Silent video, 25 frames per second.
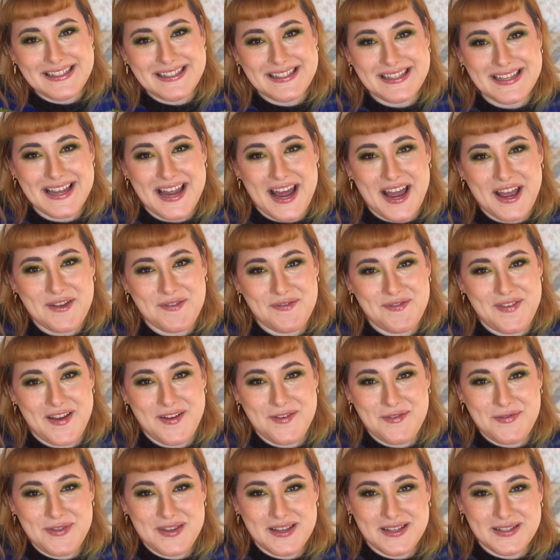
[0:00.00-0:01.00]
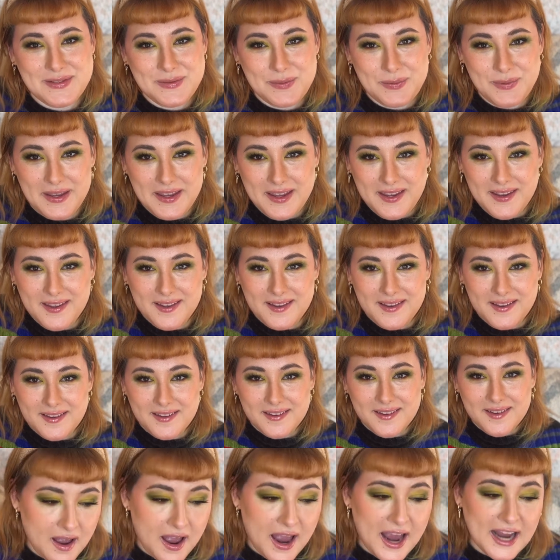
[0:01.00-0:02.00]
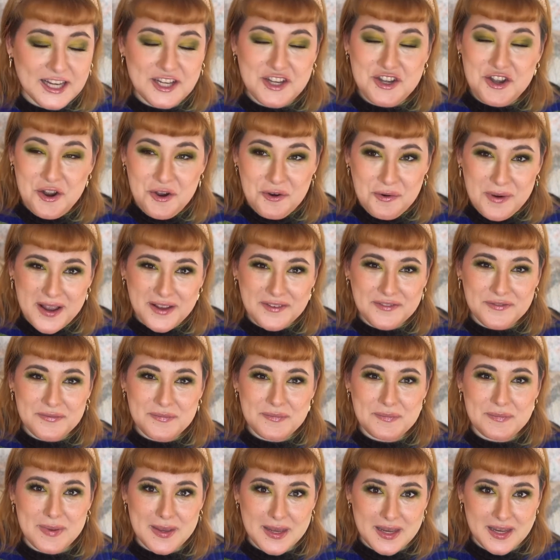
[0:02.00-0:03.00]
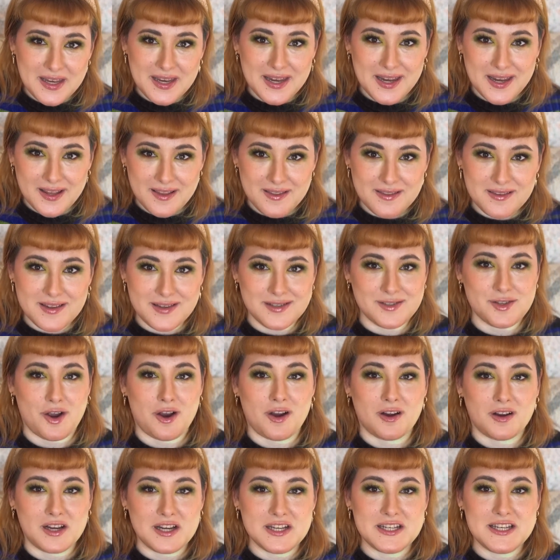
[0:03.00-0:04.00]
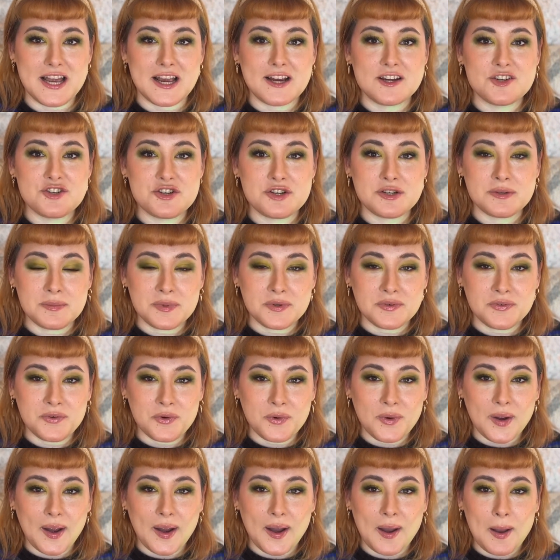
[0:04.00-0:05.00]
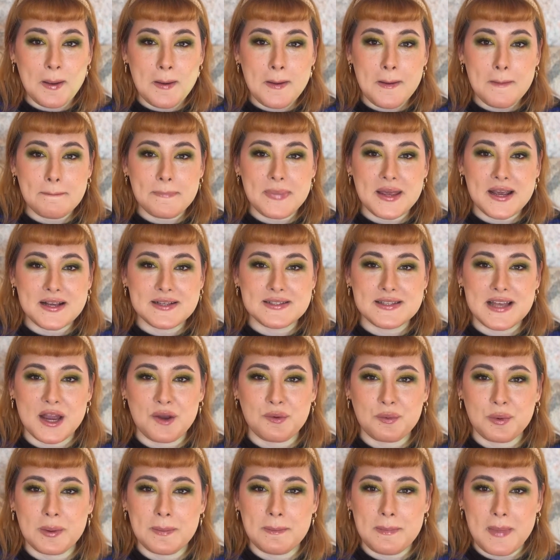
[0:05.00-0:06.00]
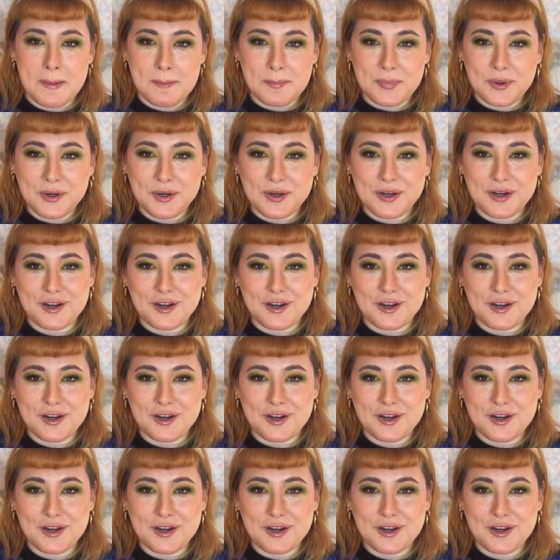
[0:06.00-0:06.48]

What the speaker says: that I found this week. I know I've been in this architecture before because I remember